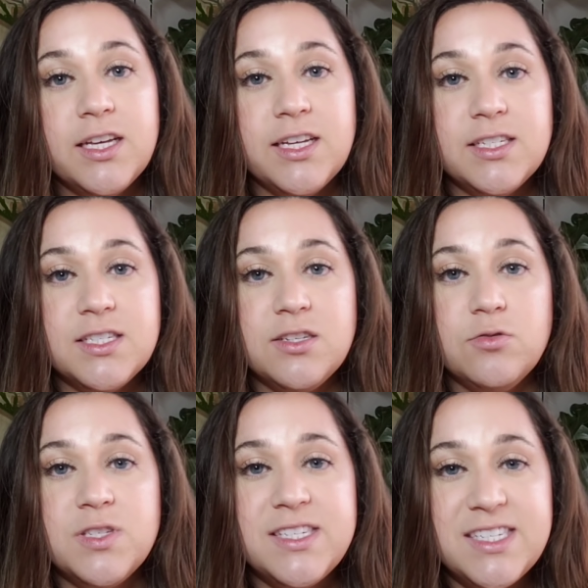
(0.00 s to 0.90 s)
is
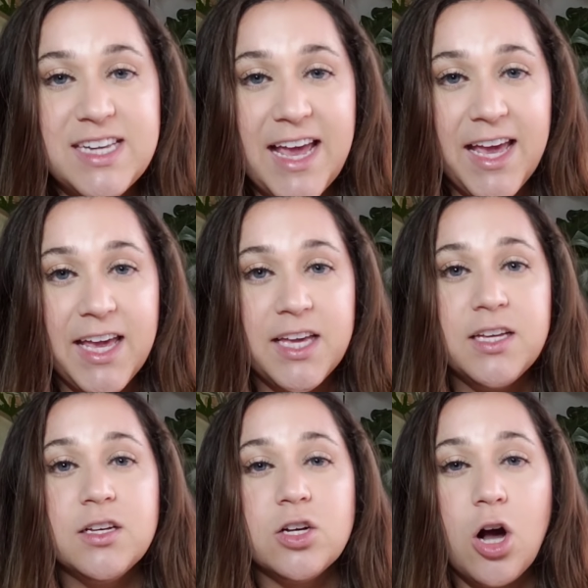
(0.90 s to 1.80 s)
to stay
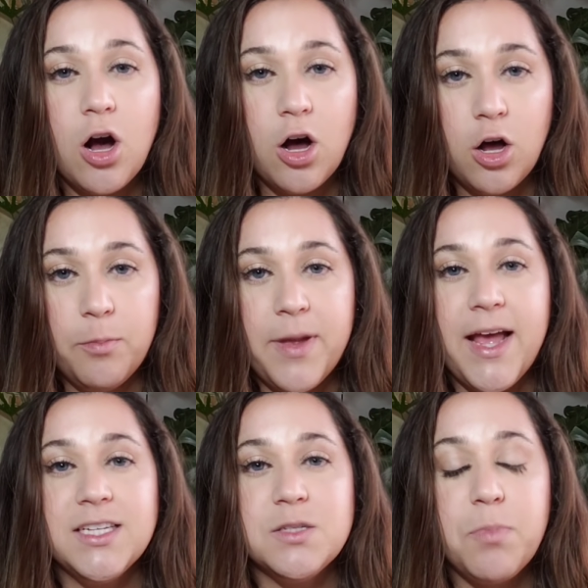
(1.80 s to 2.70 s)
calm
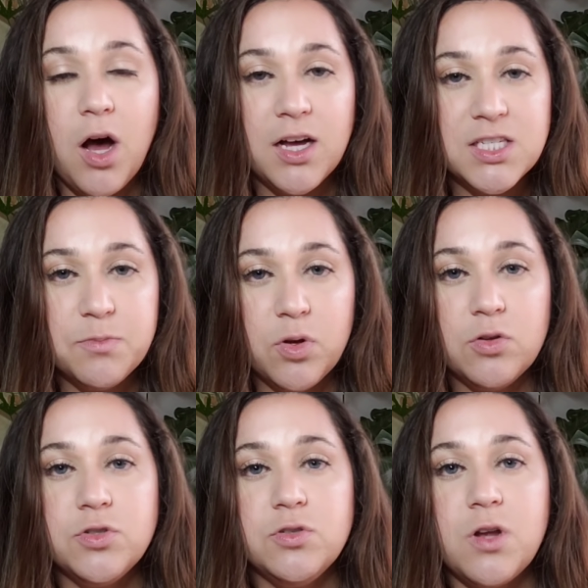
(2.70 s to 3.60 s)
as
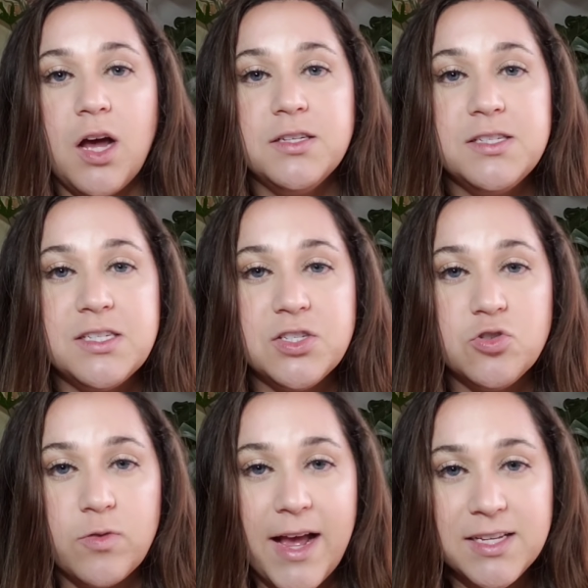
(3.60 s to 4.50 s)
possible. Do not
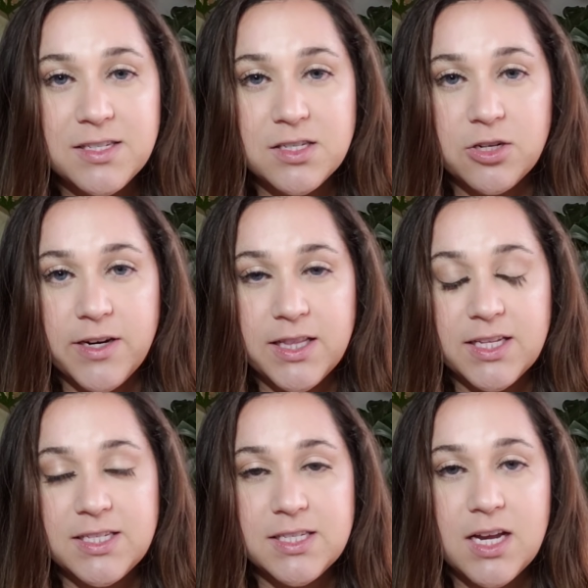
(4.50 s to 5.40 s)
stress during
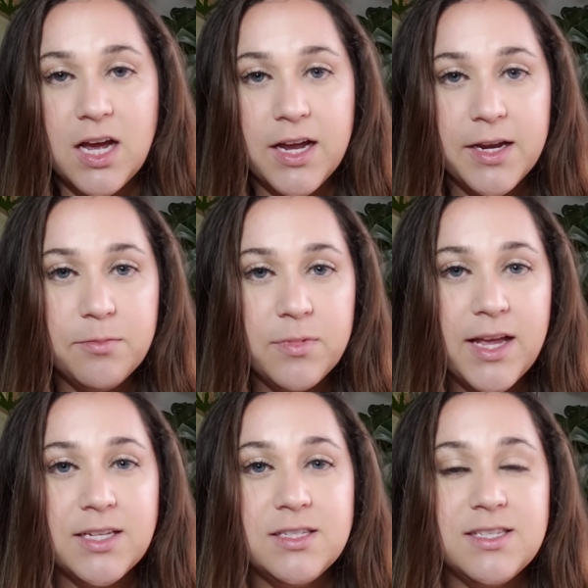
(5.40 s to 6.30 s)
this time
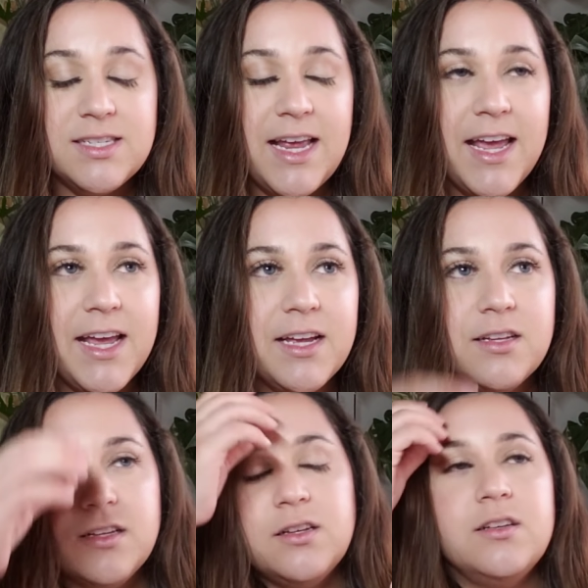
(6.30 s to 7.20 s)
and
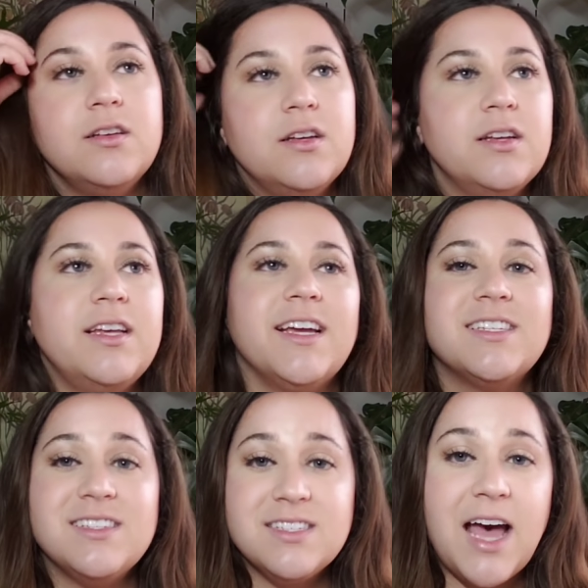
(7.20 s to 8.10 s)
stay
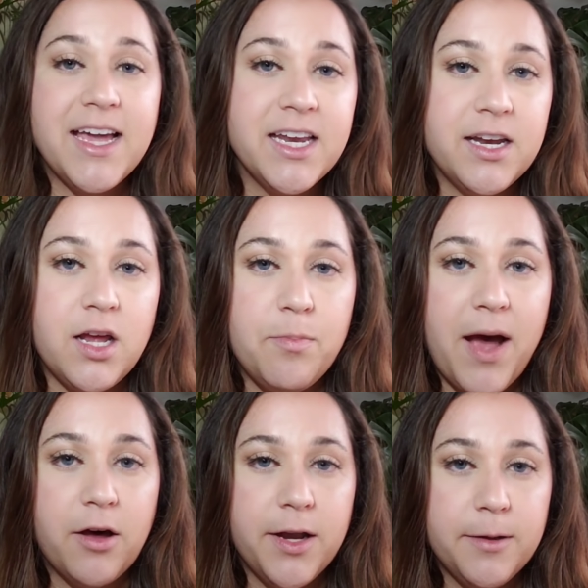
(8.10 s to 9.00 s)
excited
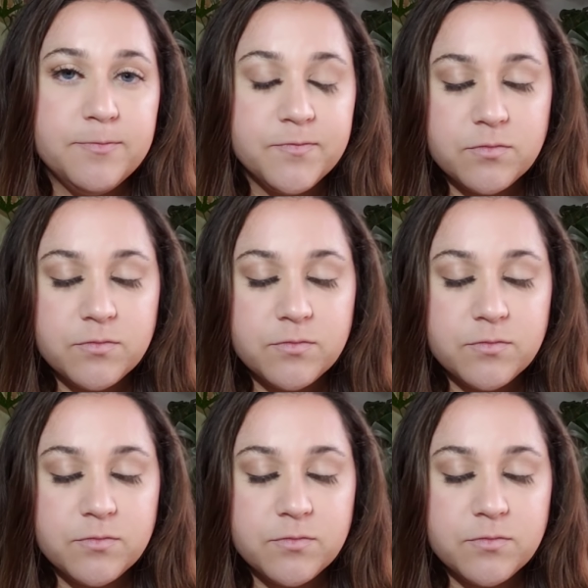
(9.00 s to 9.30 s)
about it.